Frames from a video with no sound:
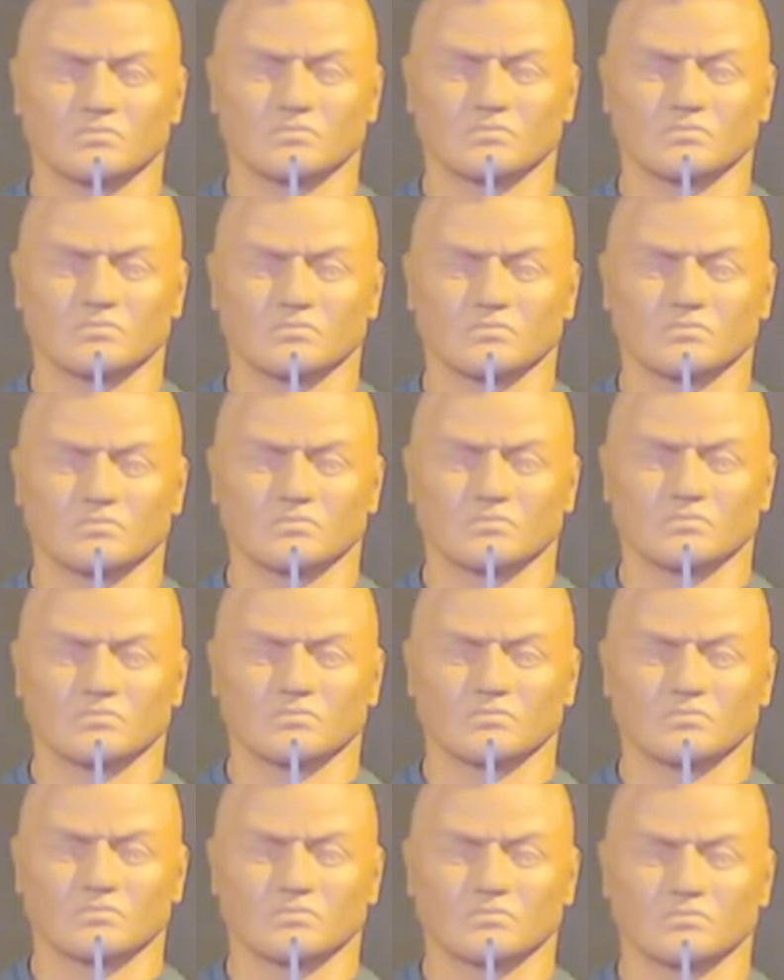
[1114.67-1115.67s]

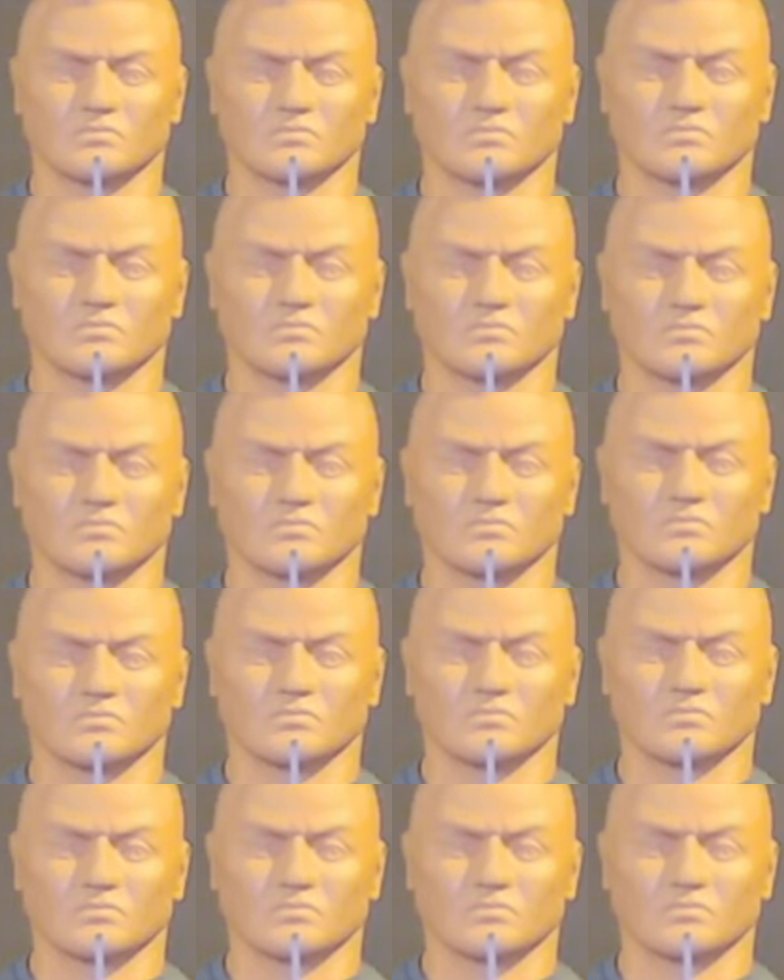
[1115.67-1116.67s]

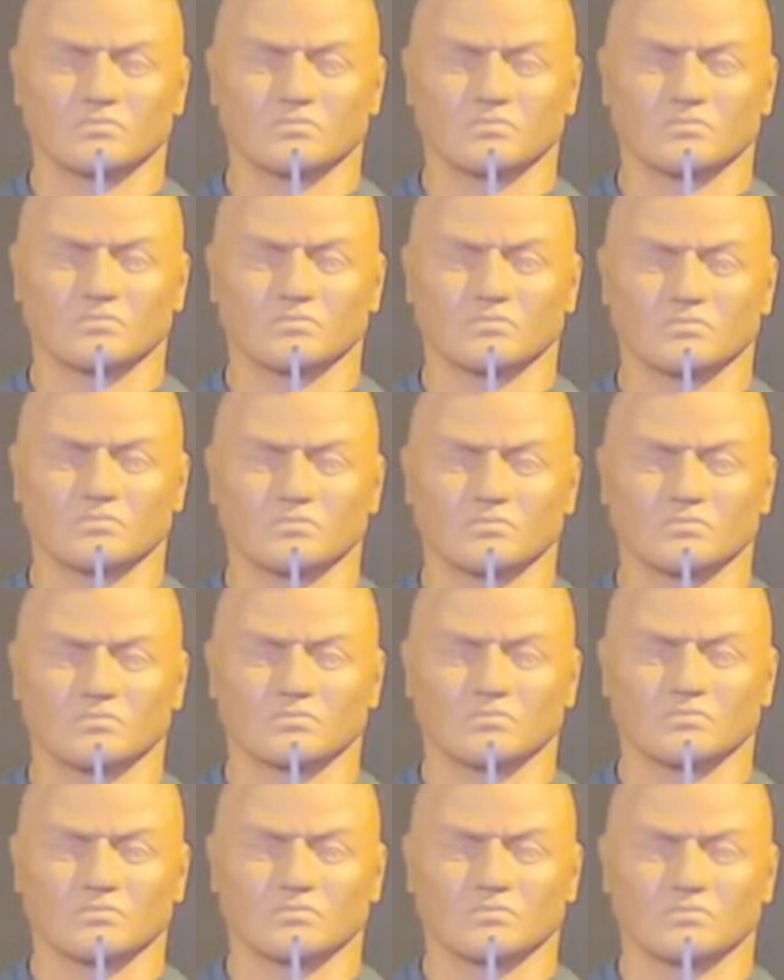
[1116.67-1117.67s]

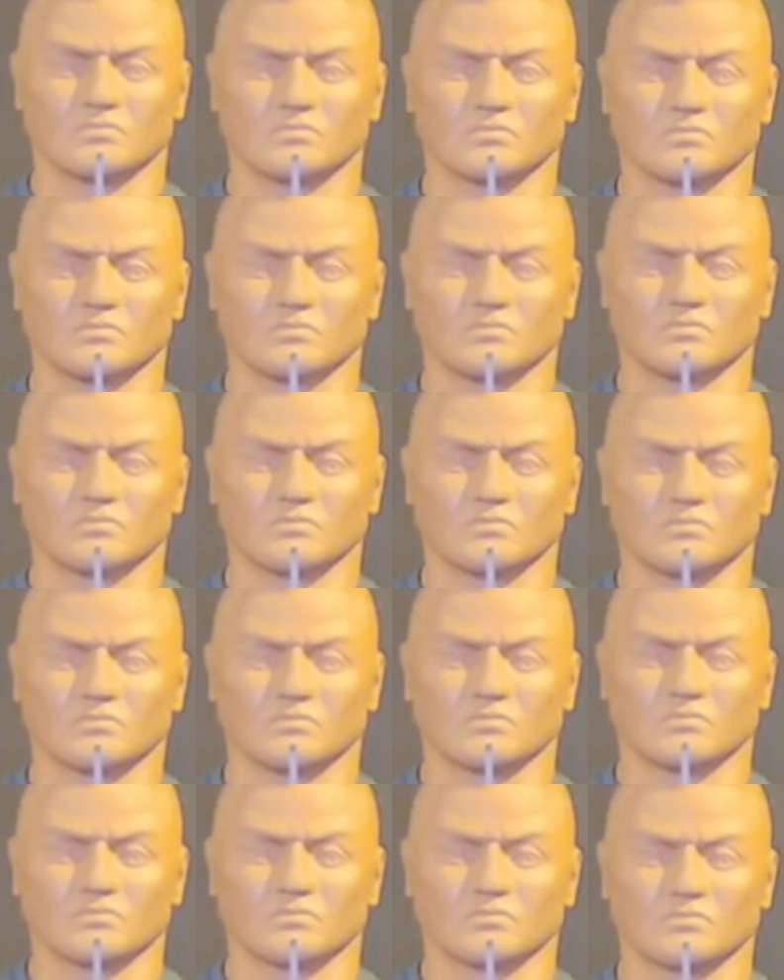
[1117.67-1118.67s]

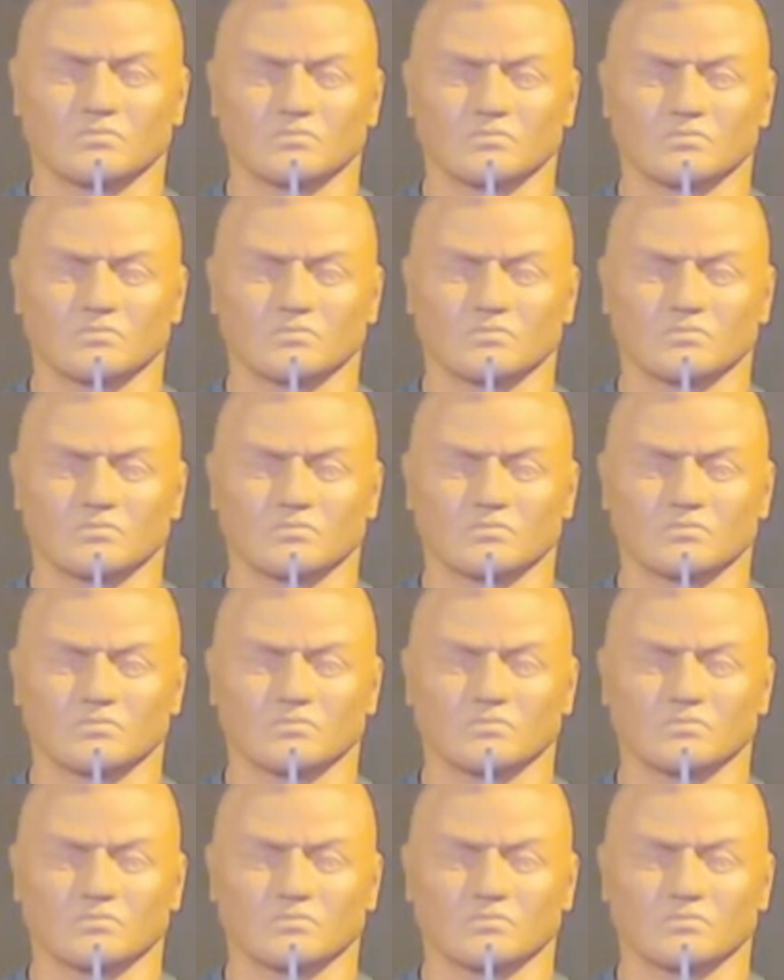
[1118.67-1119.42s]
[no speech]